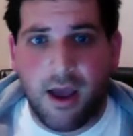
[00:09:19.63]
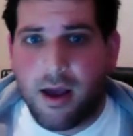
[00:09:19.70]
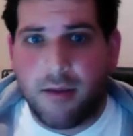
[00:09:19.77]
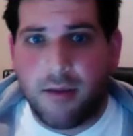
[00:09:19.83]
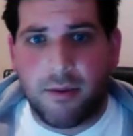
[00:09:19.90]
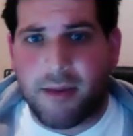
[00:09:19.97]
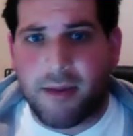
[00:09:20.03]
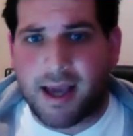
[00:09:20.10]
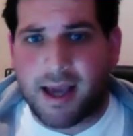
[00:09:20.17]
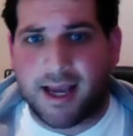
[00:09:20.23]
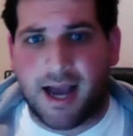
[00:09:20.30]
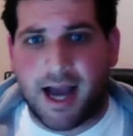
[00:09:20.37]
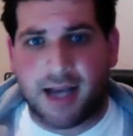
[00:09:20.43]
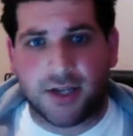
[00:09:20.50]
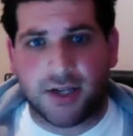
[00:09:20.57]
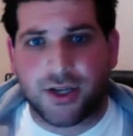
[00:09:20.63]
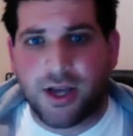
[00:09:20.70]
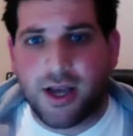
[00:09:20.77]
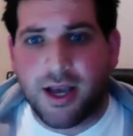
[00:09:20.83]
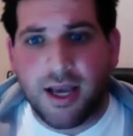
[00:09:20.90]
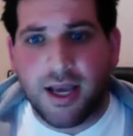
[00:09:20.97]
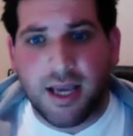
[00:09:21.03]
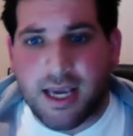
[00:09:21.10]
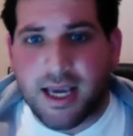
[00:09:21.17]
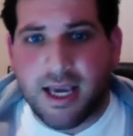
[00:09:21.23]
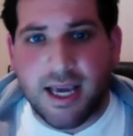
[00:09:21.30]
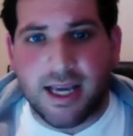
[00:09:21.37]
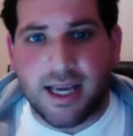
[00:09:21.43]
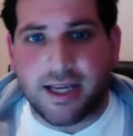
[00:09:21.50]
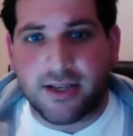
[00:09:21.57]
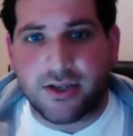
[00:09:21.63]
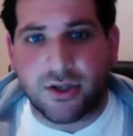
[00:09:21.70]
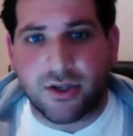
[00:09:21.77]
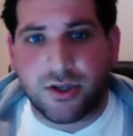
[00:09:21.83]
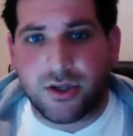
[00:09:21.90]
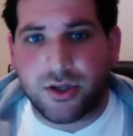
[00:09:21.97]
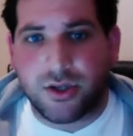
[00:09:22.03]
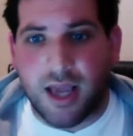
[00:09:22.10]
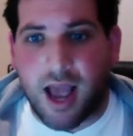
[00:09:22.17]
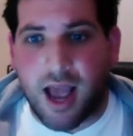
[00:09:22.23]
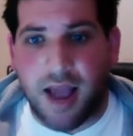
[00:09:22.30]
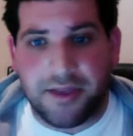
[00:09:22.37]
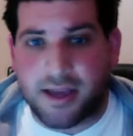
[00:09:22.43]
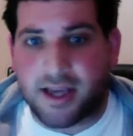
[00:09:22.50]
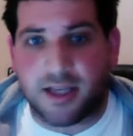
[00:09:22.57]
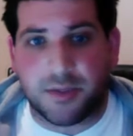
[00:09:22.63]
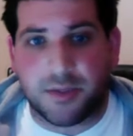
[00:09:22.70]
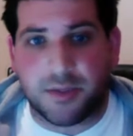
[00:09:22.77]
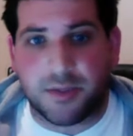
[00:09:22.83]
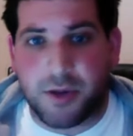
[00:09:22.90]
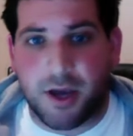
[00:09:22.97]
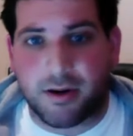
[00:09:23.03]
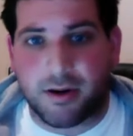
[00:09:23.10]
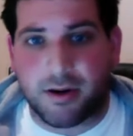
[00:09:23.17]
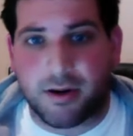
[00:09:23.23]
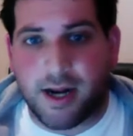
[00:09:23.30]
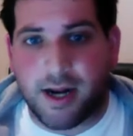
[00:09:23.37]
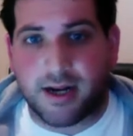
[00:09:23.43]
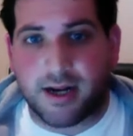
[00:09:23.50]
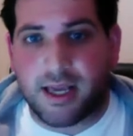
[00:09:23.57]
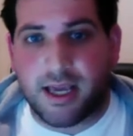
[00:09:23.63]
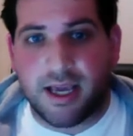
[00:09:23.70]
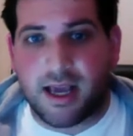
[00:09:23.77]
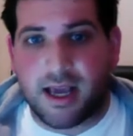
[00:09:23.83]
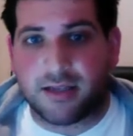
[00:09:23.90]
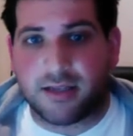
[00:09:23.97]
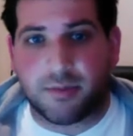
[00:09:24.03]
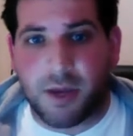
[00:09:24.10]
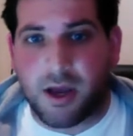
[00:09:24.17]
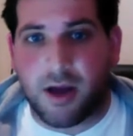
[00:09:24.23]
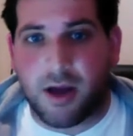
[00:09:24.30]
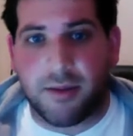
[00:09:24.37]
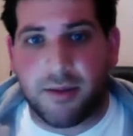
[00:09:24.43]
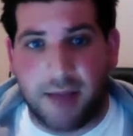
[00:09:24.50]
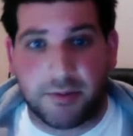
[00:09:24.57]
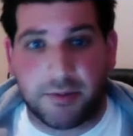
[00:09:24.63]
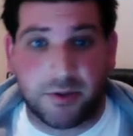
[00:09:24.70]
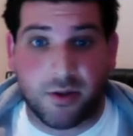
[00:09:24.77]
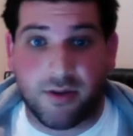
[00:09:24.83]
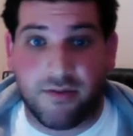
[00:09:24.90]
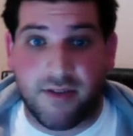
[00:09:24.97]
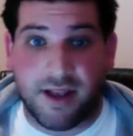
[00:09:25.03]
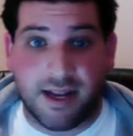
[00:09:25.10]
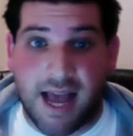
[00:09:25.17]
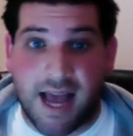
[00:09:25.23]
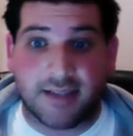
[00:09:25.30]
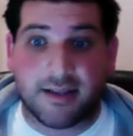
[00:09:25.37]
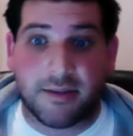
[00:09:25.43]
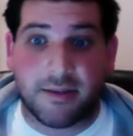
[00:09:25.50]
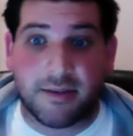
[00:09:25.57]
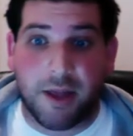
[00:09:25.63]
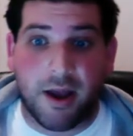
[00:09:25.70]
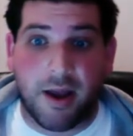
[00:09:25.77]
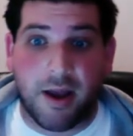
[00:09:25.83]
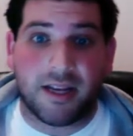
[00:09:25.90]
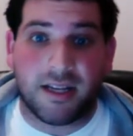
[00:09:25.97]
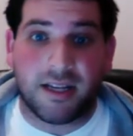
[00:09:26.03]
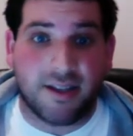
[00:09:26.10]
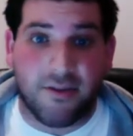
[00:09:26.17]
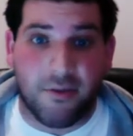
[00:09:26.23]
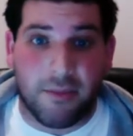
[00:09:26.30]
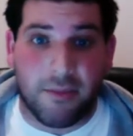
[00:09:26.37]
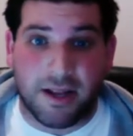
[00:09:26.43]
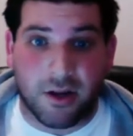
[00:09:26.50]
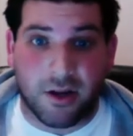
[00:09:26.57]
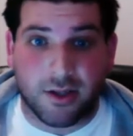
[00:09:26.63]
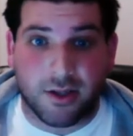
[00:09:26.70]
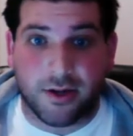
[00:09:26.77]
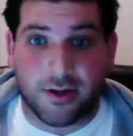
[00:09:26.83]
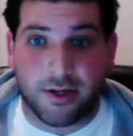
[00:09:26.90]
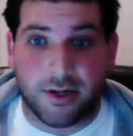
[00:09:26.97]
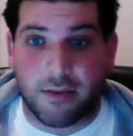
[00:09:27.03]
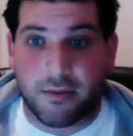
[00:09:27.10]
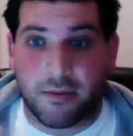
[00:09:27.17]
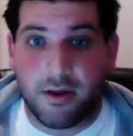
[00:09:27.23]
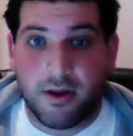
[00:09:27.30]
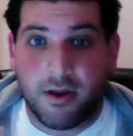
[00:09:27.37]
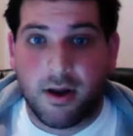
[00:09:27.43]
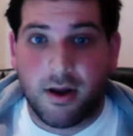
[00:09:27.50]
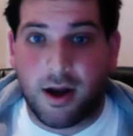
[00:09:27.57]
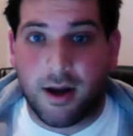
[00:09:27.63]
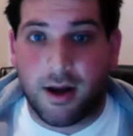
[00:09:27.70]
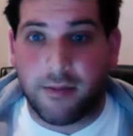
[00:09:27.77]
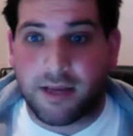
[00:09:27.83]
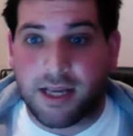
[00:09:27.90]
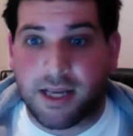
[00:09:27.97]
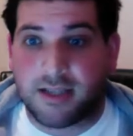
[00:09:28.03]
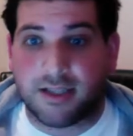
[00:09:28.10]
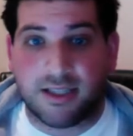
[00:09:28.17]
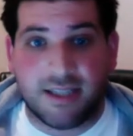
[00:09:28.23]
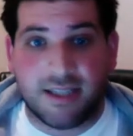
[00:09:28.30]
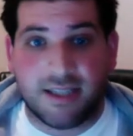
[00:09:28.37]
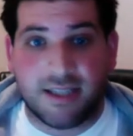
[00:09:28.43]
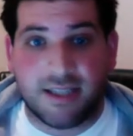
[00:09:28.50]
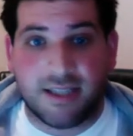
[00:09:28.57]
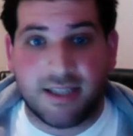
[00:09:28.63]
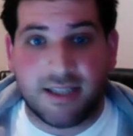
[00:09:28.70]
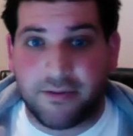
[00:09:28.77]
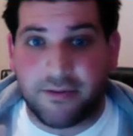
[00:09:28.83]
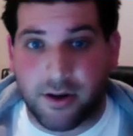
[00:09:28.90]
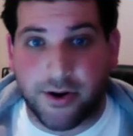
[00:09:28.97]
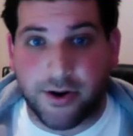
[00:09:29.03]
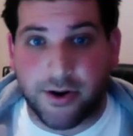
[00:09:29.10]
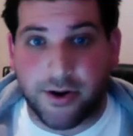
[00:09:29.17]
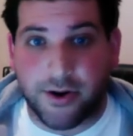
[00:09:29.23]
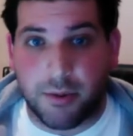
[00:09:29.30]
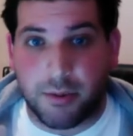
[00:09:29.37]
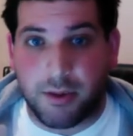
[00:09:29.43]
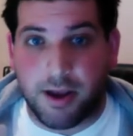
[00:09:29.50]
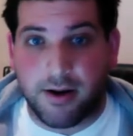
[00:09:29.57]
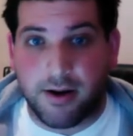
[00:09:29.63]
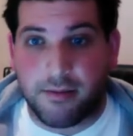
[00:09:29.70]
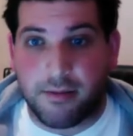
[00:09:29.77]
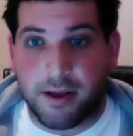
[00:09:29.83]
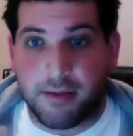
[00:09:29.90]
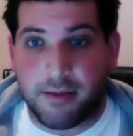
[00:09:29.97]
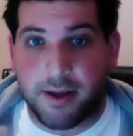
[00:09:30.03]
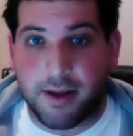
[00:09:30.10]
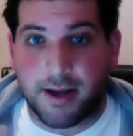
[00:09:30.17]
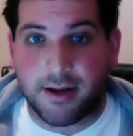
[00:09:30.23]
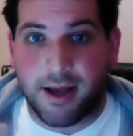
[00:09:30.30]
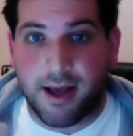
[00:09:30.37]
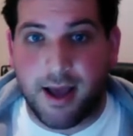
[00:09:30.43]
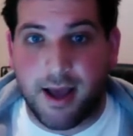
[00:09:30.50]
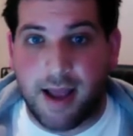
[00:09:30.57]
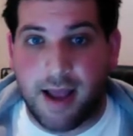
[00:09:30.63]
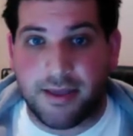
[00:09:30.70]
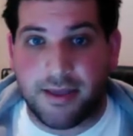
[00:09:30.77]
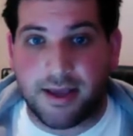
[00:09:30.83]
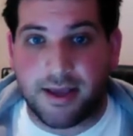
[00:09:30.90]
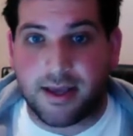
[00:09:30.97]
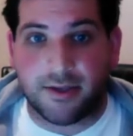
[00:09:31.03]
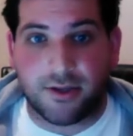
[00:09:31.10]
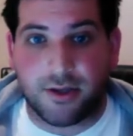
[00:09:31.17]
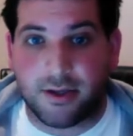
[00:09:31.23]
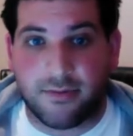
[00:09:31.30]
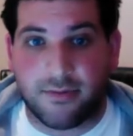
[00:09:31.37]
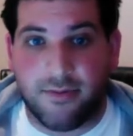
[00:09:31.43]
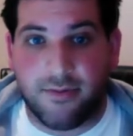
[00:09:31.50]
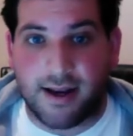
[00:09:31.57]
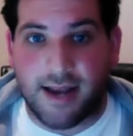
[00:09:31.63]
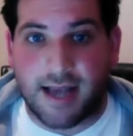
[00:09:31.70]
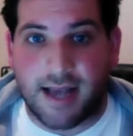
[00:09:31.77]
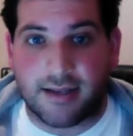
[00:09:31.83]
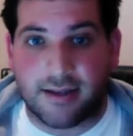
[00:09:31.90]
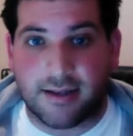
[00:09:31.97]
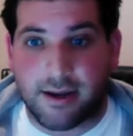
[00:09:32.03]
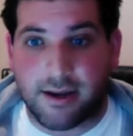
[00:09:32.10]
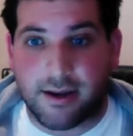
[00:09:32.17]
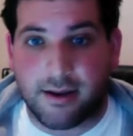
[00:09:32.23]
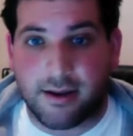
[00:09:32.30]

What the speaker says: but my gosh, I think he's become underrated. He has become an absolutely fantastic player. I mean, he's never made an all-star team. He is definitely a caliber player in my mind. I think he's just fantastic.